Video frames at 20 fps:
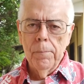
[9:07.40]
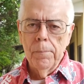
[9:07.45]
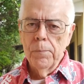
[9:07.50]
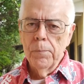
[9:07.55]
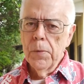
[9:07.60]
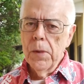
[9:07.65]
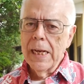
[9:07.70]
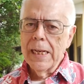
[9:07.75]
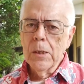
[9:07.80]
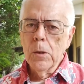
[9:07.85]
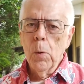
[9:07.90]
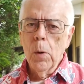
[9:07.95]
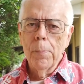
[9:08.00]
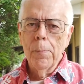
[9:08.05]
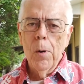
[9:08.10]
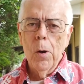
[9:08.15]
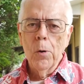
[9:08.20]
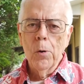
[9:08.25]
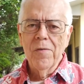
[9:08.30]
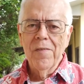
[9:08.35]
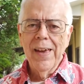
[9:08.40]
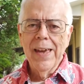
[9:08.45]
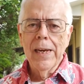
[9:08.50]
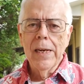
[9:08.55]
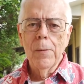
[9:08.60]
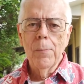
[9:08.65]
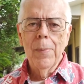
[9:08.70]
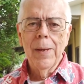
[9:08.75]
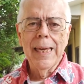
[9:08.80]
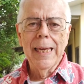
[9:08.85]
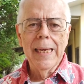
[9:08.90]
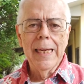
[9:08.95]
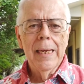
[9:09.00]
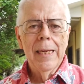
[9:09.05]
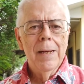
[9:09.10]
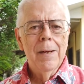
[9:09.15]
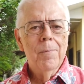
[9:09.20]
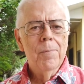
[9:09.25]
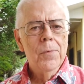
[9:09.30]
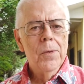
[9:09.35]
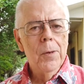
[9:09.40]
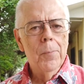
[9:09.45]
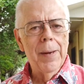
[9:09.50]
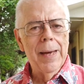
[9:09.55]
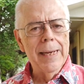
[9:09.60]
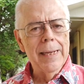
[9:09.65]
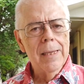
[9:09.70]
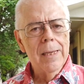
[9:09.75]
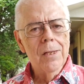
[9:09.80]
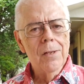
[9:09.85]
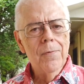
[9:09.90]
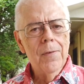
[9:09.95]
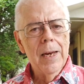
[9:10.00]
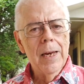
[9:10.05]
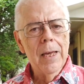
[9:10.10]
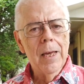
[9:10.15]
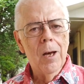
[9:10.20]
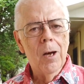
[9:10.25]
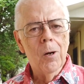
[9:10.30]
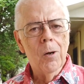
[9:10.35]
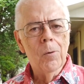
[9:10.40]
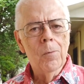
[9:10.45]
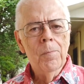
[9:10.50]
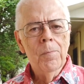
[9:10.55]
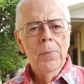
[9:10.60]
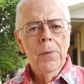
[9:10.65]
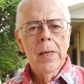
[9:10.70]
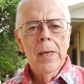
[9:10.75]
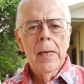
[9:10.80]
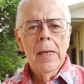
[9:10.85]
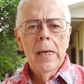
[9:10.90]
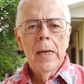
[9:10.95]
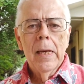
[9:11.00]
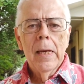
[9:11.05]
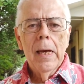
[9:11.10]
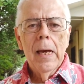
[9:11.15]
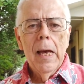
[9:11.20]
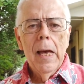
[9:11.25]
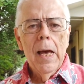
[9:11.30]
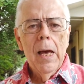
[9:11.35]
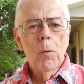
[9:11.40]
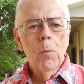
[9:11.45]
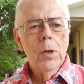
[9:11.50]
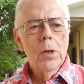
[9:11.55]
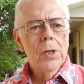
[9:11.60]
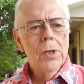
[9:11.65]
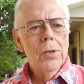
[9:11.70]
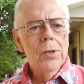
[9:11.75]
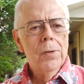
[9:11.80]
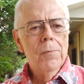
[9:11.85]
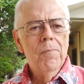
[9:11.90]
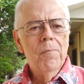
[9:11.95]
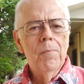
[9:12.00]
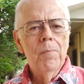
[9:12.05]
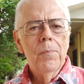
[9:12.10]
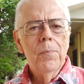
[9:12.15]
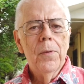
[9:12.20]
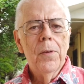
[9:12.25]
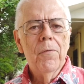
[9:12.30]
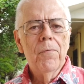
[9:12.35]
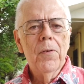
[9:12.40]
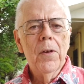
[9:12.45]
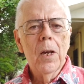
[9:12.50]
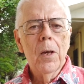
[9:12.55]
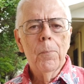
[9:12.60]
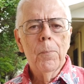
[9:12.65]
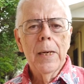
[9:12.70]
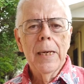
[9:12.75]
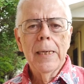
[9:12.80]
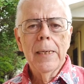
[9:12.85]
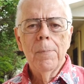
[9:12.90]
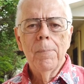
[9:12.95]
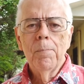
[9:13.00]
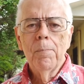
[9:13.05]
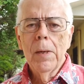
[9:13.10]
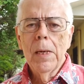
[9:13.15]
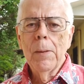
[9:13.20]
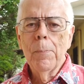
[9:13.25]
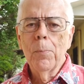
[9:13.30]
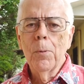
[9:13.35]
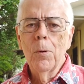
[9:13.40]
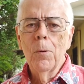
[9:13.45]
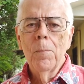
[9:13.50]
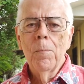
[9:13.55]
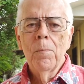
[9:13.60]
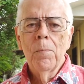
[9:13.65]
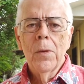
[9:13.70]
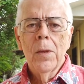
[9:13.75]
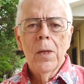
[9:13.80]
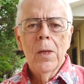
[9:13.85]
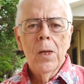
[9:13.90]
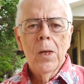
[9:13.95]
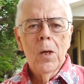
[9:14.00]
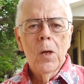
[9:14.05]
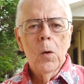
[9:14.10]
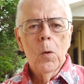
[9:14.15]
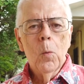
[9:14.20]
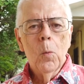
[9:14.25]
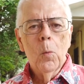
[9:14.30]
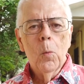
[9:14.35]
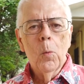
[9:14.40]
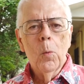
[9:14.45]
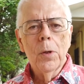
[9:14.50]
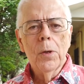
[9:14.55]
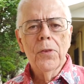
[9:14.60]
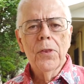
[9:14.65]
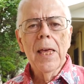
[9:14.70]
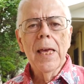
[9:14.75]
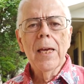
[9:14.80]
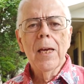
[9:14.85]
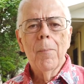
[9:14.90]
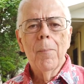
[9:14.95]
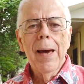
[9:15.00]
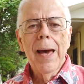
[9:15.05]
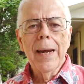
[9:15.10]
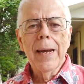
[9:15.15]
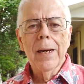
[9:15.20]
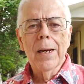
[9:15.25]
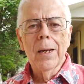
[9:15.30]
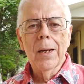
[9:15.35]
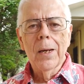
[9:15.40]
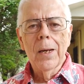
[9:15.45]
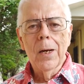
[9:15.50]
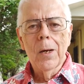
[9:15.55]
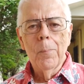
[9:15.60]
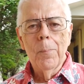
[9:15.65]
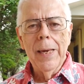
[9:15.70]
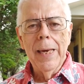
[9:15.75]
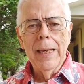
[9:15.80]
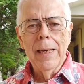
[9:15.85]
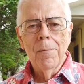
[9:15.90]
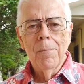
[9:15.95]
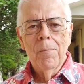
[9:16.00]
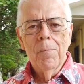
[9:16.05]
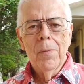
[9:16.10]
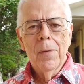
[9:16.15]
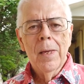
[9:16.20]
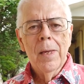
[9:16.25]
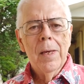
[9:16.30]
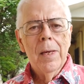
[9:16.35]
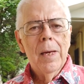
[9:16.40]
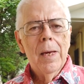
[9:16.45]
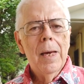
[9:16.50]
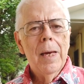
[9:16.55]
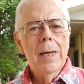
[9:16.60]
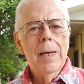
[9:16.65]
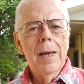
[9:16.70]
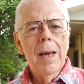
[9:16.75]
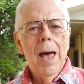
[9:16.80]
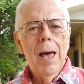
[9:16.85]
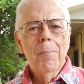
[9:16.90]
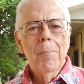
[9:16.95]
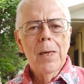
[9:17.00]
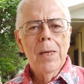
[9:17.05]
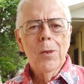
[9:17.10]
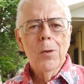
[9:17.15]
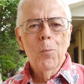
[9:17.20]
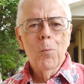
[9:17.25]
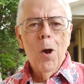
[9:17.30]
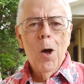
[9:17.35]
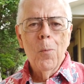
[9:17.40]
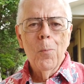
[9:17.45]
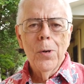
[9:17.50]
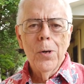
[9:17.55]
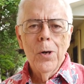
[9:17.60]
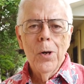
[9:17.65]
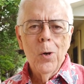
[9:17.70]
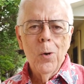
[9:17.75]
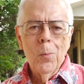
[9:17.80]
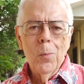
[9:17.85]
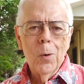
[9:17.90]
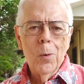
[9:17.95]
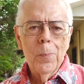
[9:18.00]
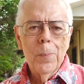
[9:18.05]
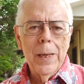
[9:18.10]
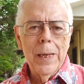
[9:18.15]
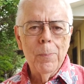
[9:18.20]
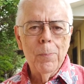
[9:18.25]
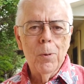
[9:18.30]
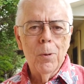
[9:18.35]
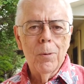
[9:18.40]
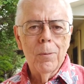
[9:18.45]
That's what motivated me to make this video. I wish the Philippine people would think about it a little bit and not be the Roman numeral people.